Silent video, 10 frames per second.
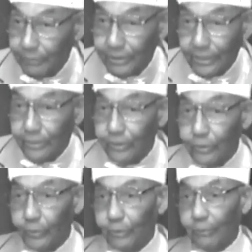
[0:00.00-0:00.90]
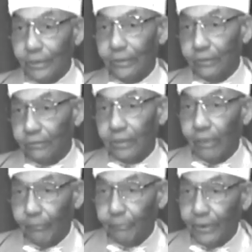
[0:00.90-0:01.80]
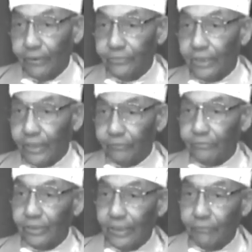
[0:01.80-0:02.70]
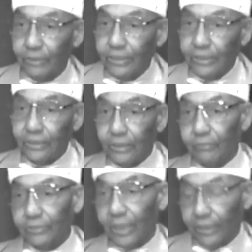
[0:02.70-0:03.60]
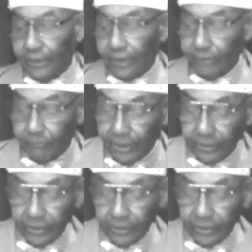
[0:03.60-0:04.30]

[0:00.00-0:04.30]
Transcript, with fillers: He didn't do it when he took our parents out of slavery. He didn't give us our name back.